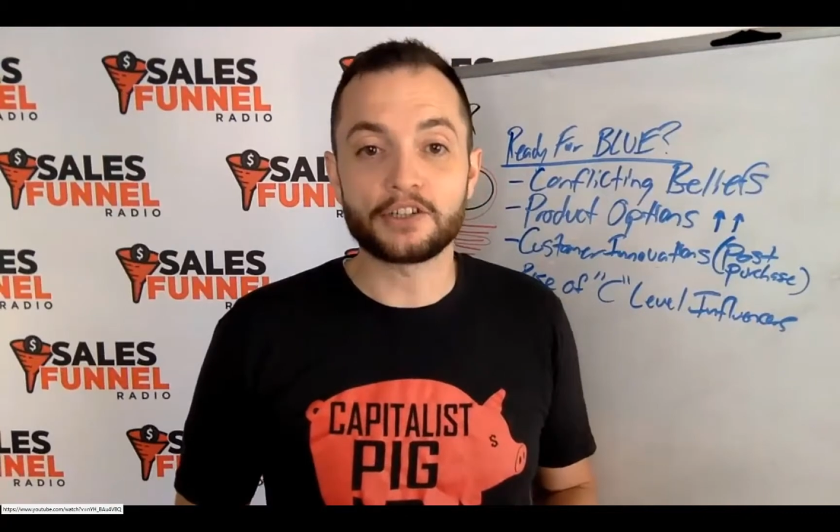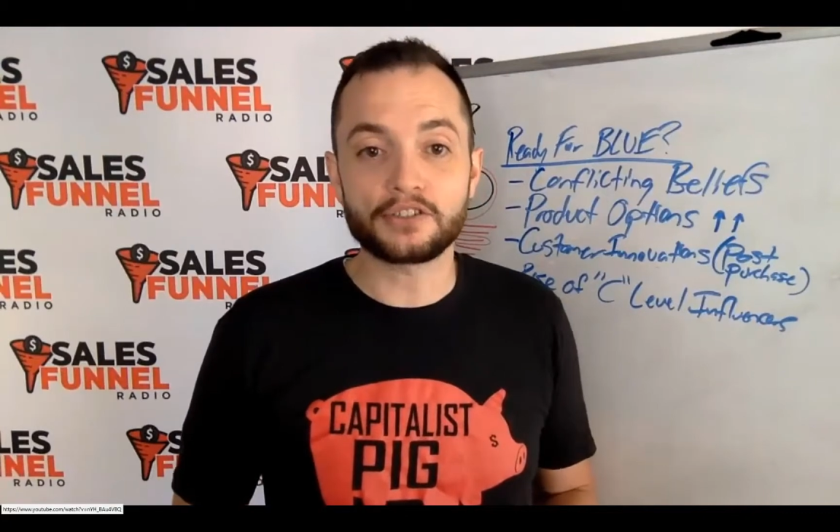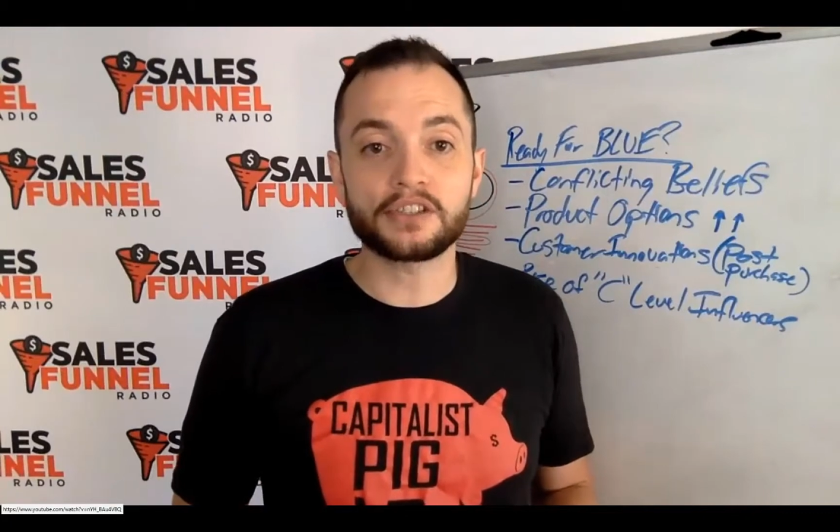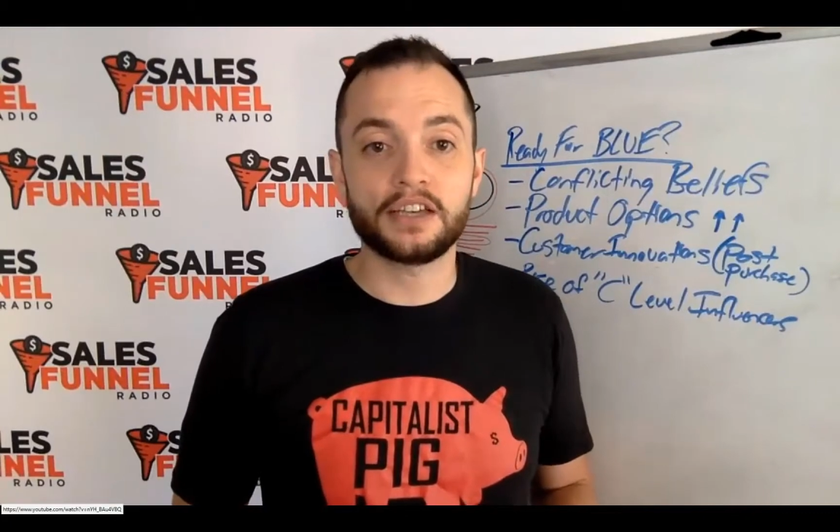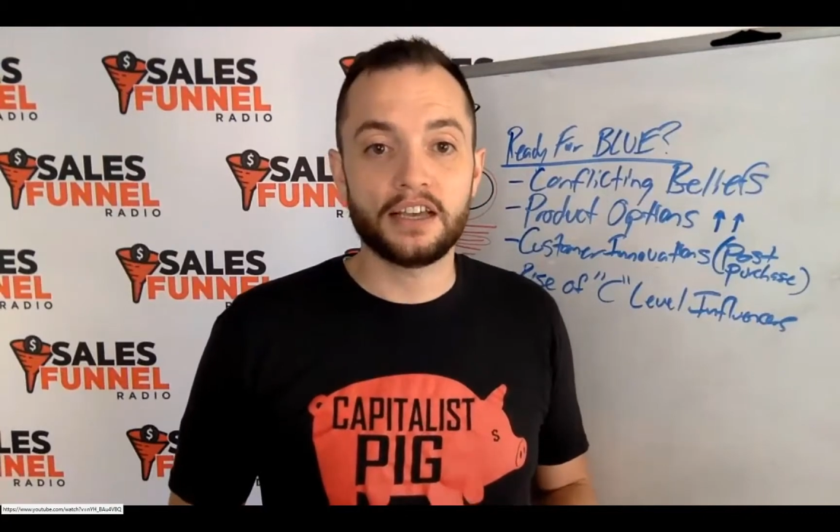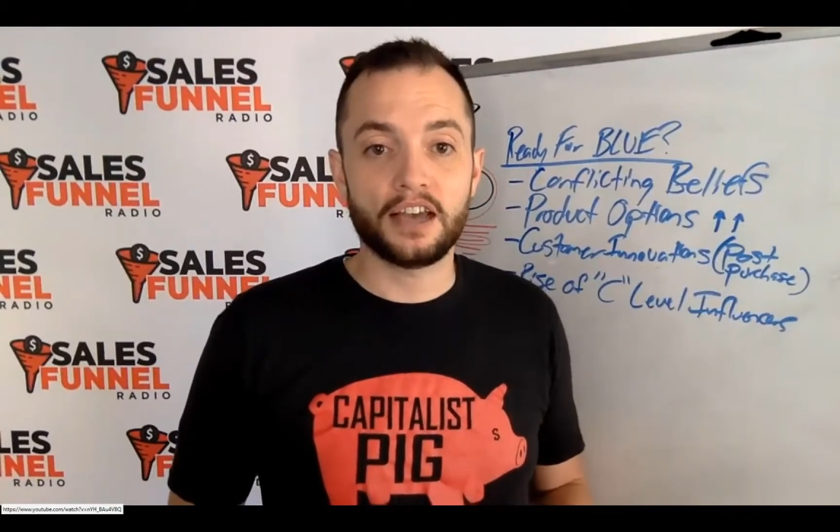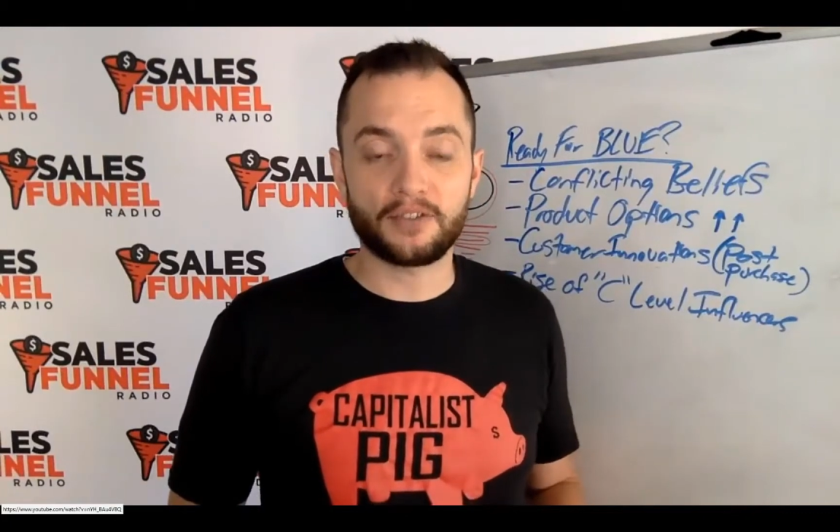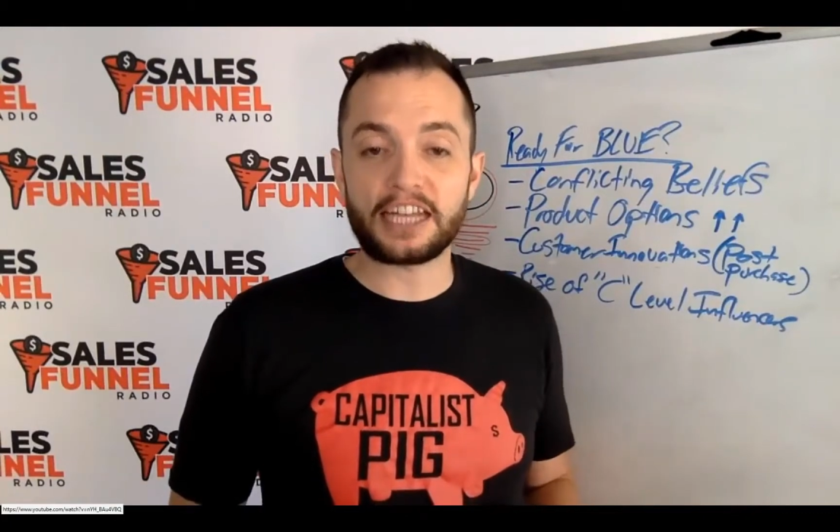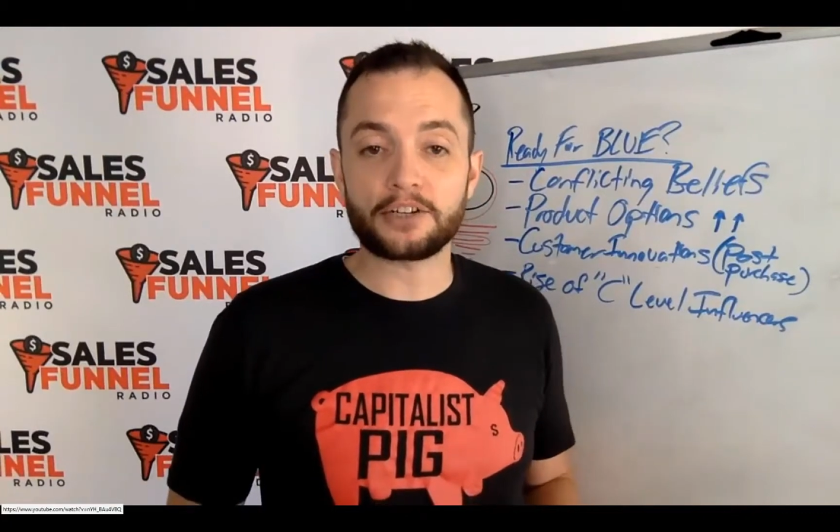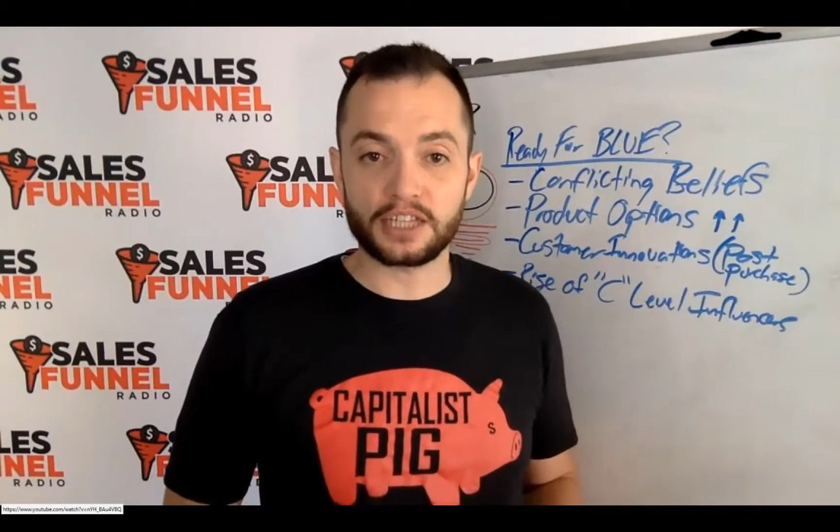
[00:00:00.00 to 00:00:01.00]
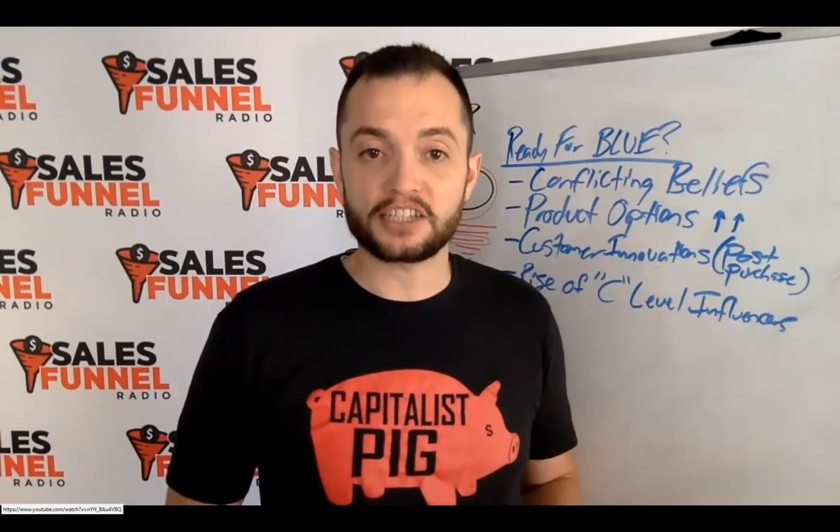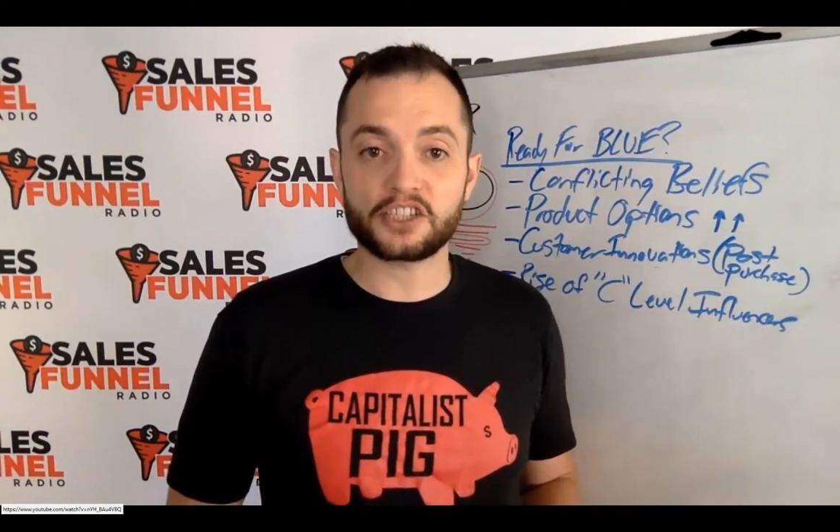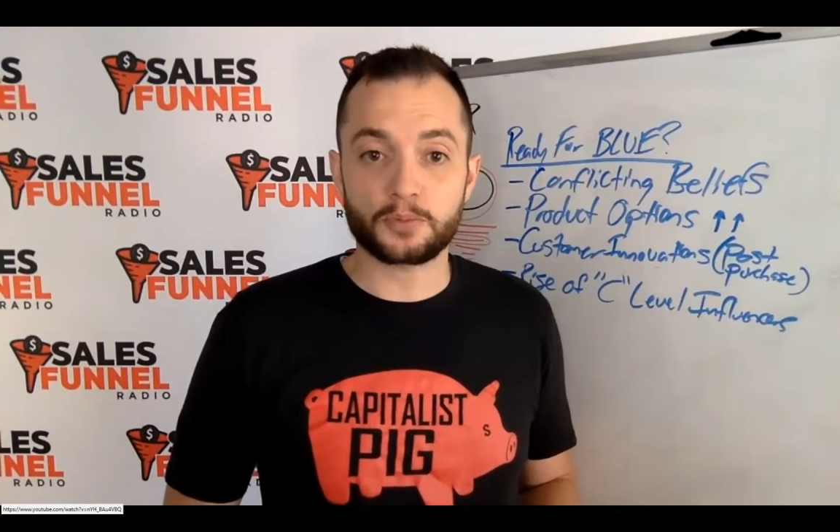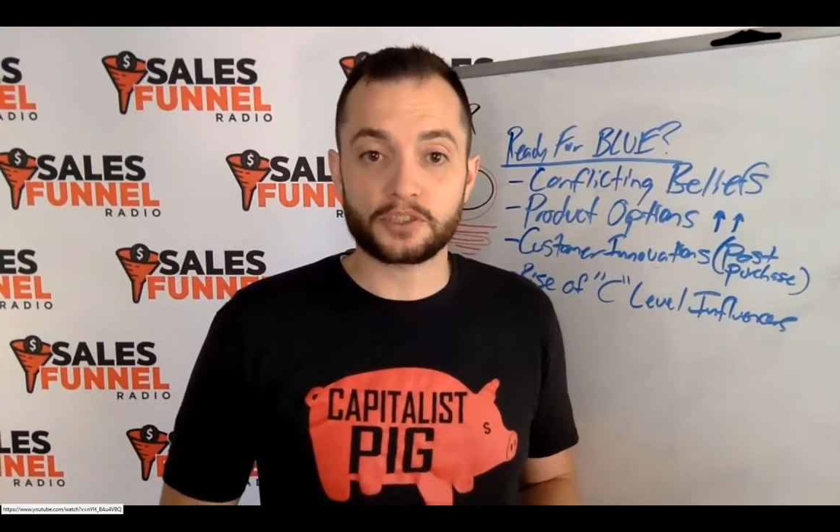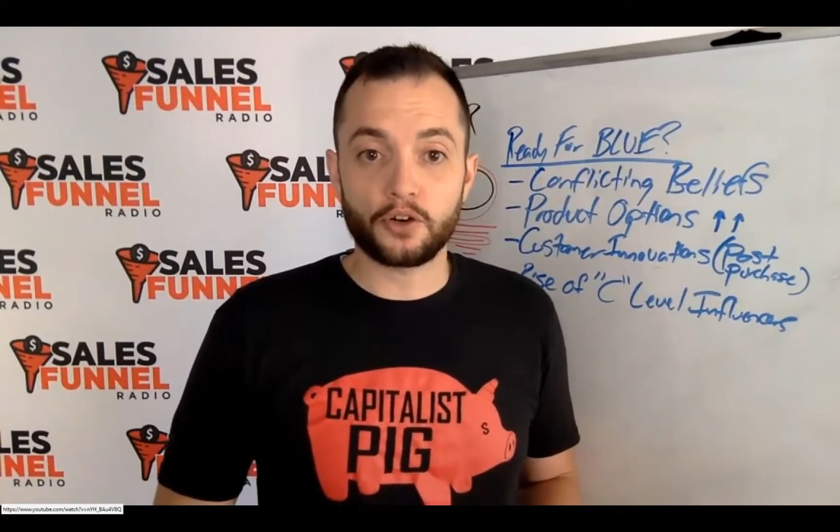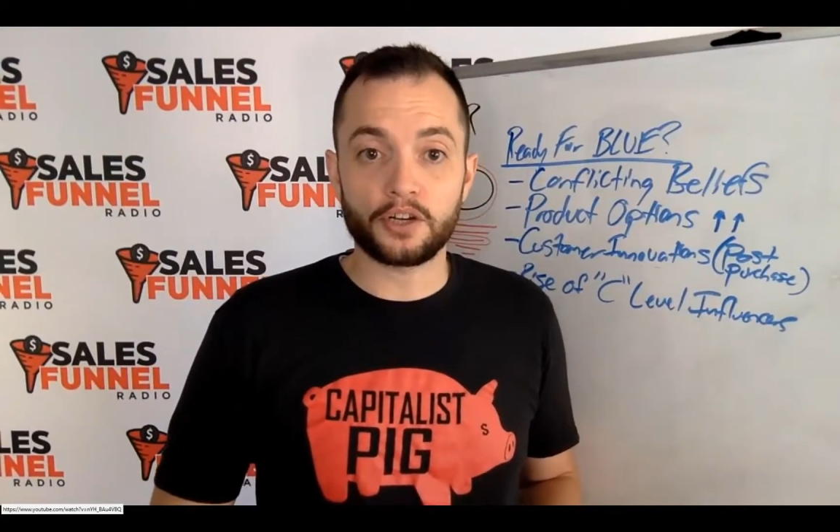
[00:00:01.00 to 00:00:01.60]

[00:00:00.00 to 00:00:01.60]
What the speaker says: 10 years of gaining a relationship